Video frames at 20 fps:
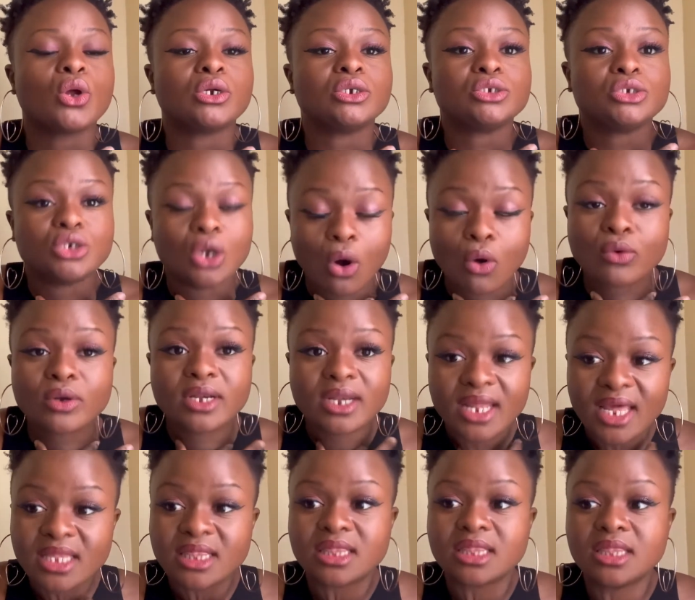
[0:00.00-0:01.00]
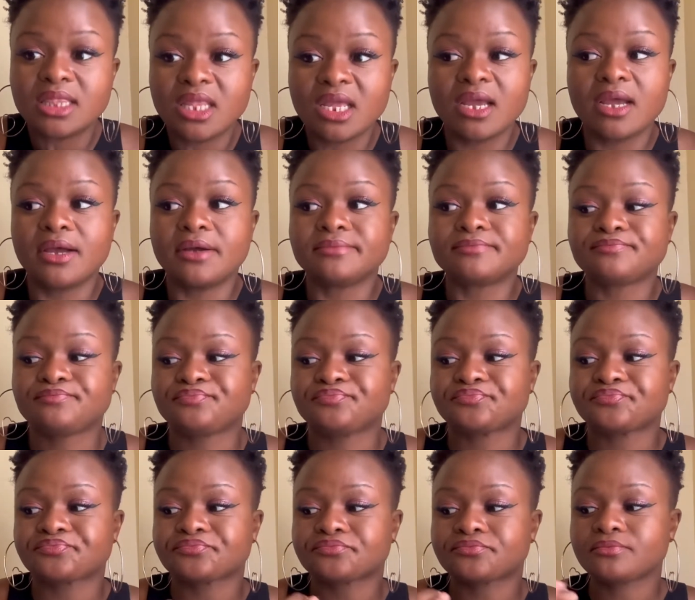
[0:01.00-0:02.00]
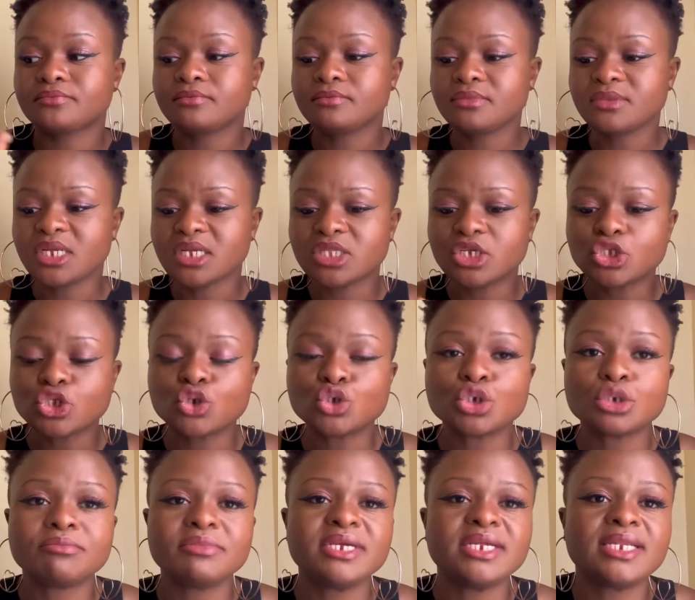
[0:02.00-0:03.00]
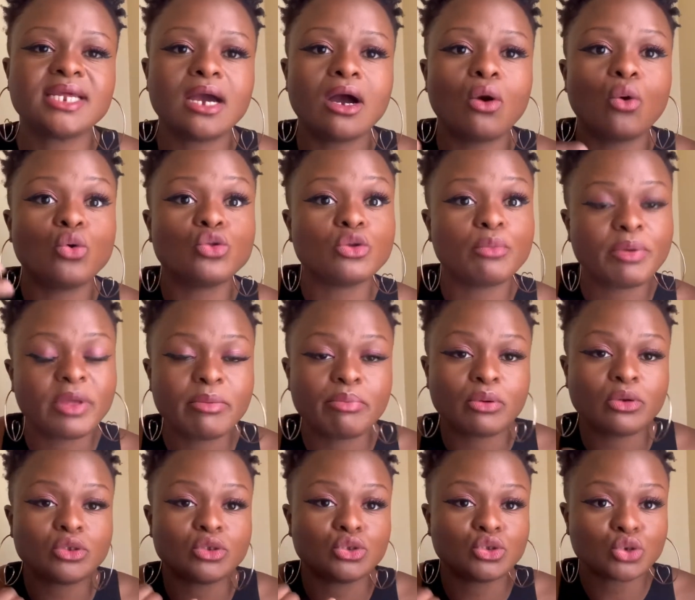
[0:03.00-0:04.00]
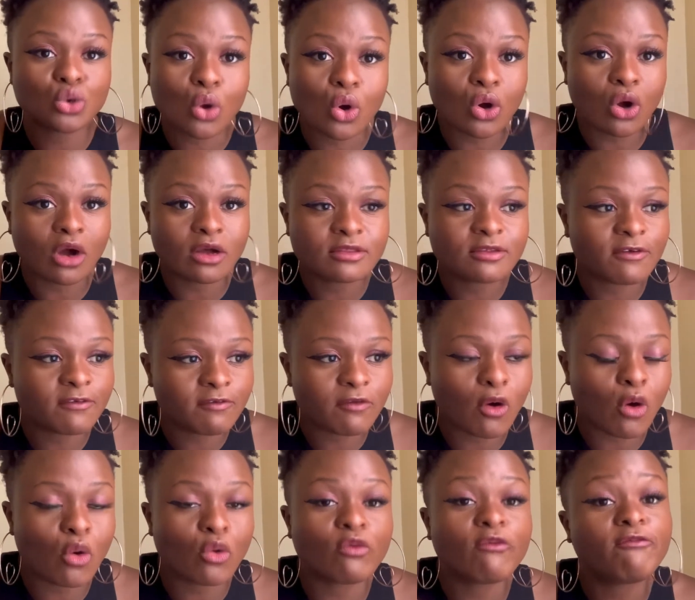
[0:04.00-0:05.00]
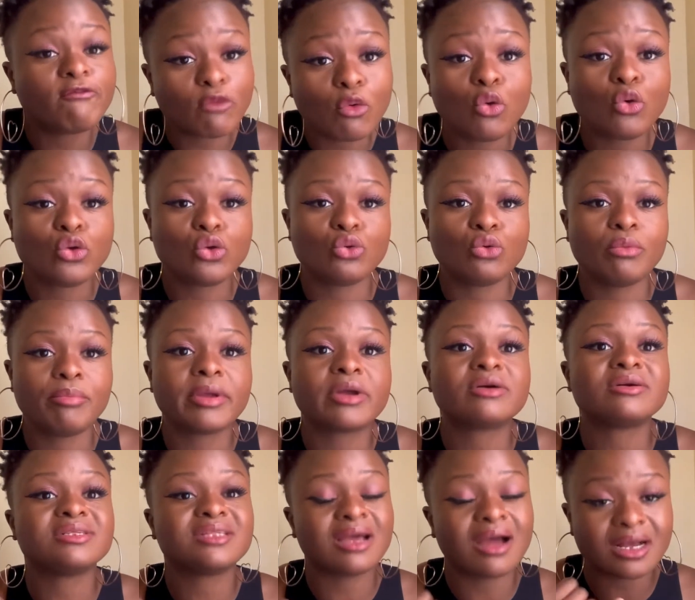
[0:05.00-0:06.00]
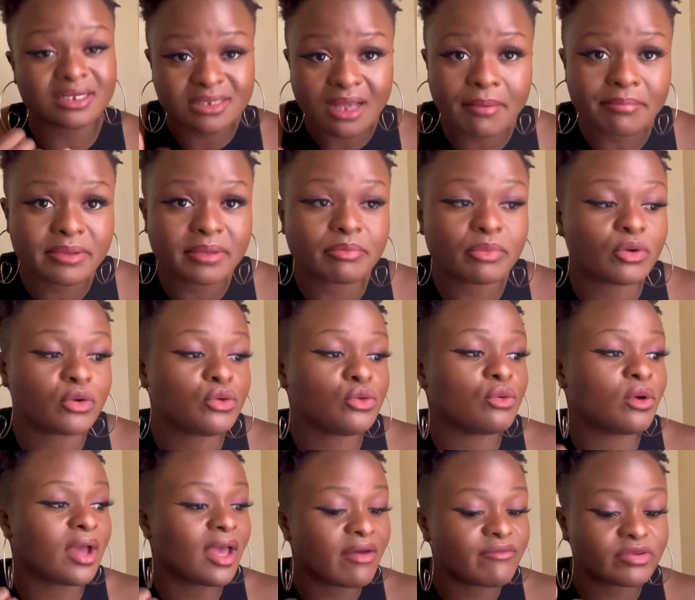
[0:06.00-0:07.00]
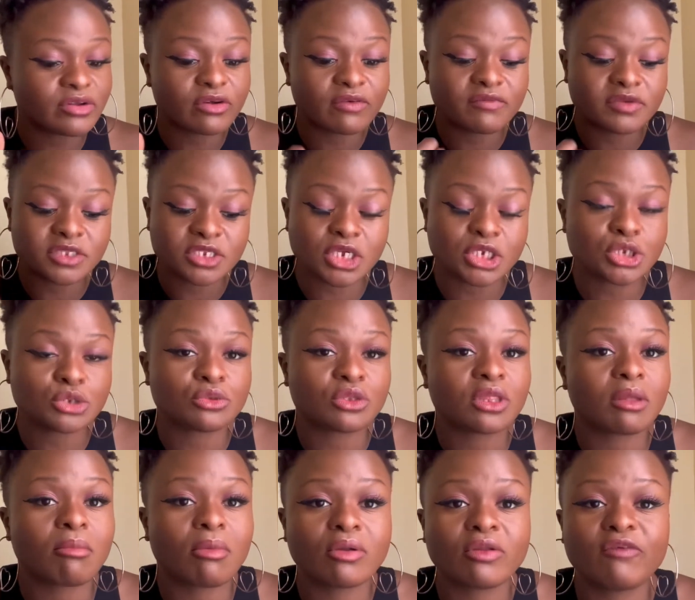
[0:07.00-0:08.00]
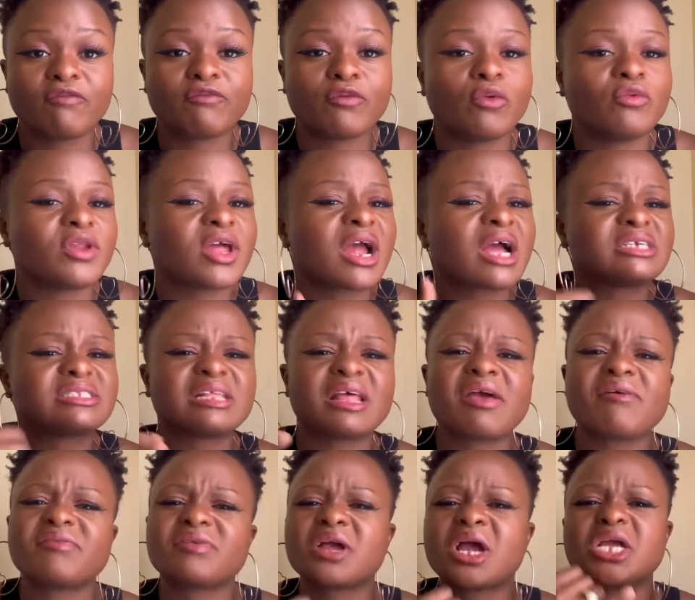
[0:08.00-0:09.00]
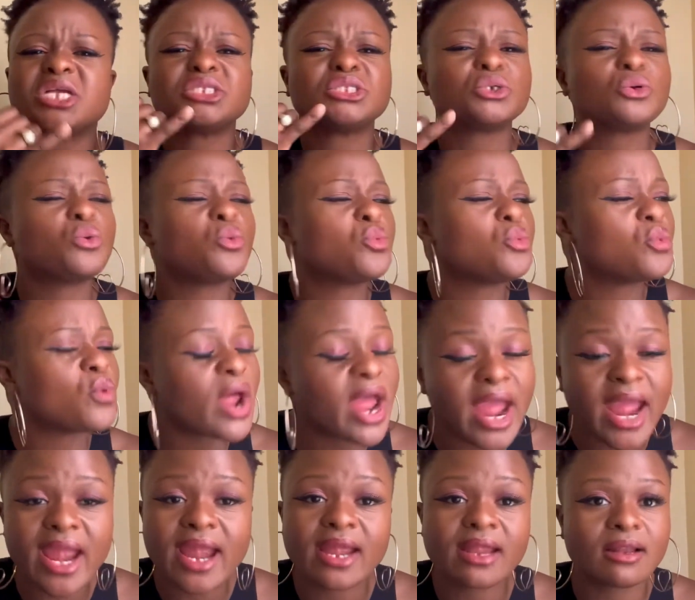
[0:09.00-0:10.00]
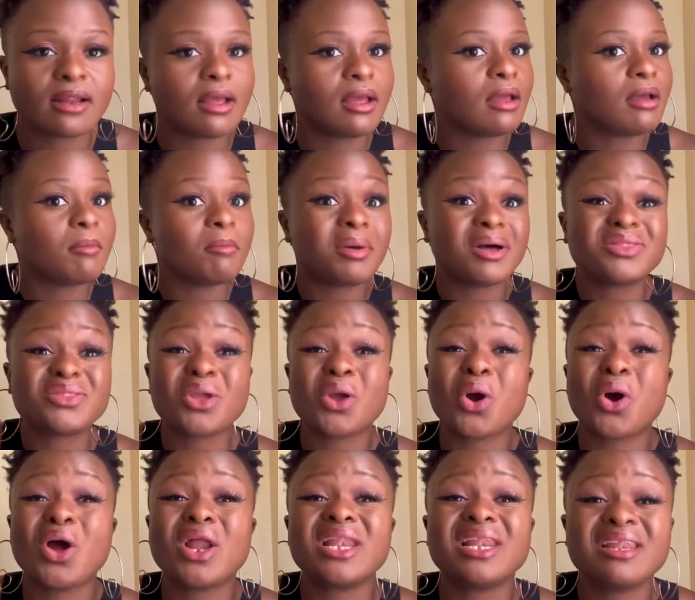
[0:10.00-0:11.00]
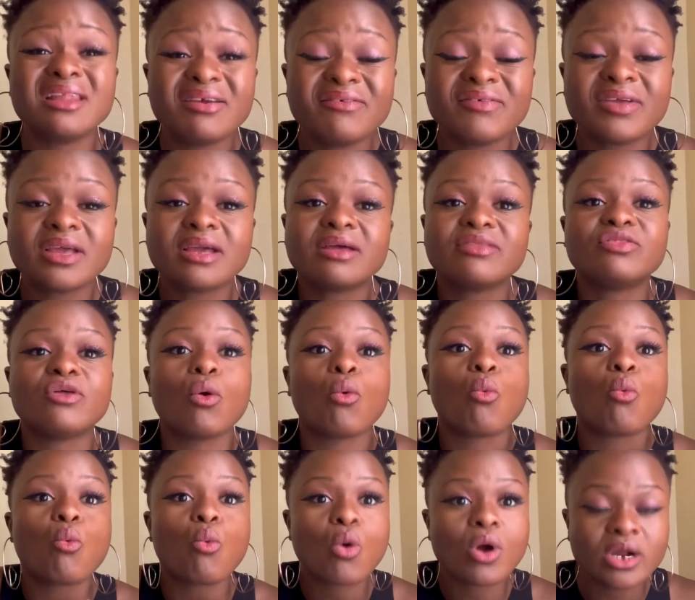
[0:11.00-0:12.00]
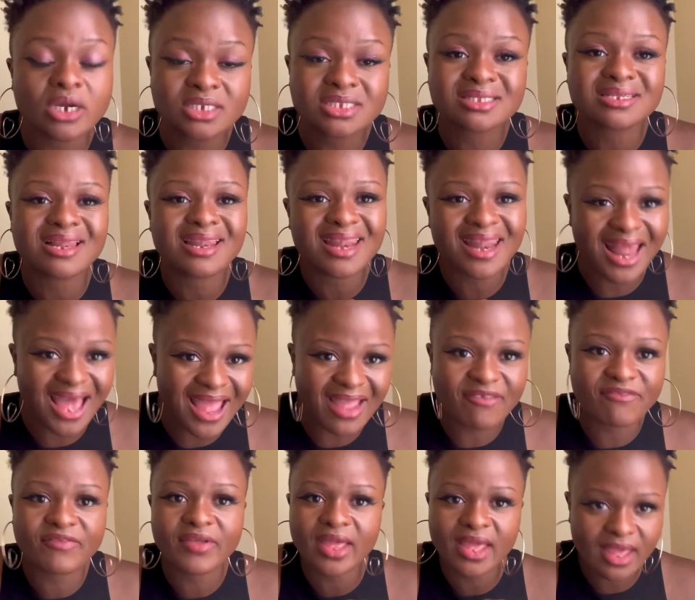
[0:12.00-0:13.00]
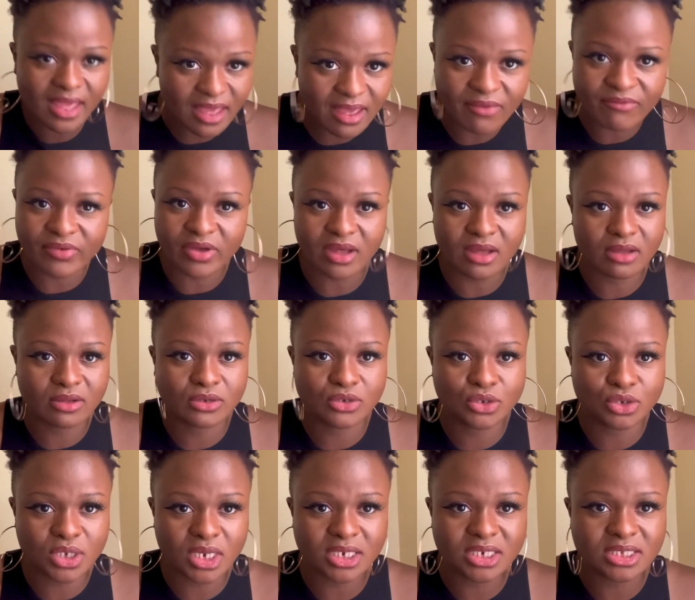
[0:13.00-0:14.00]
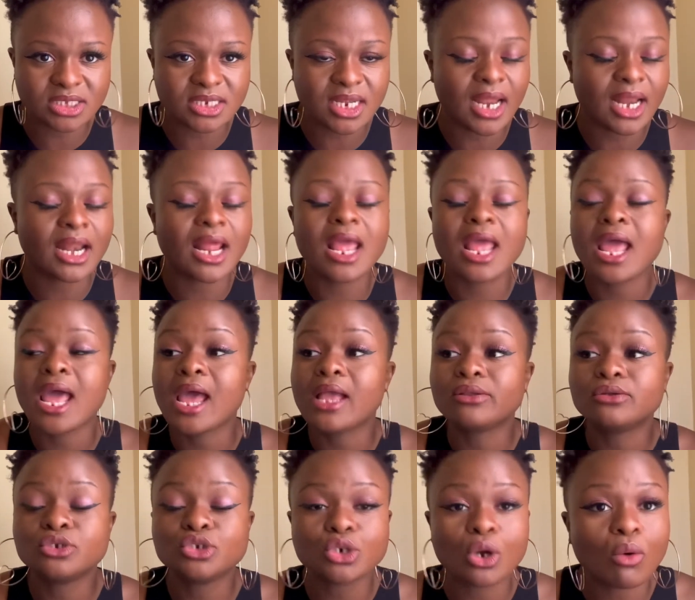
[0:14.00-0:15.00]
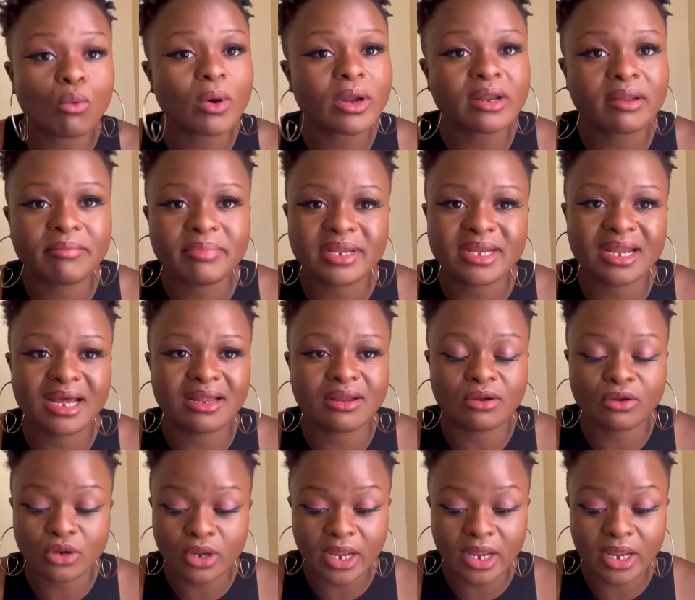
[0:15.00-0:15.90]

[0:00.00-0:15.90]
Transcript: don't let the social media or the people you talk on the phone fool you, because there are some people you are having conversations with them on the phone like, South Africa is great, but they are living the worst life ever. You understand? And you don't want to be that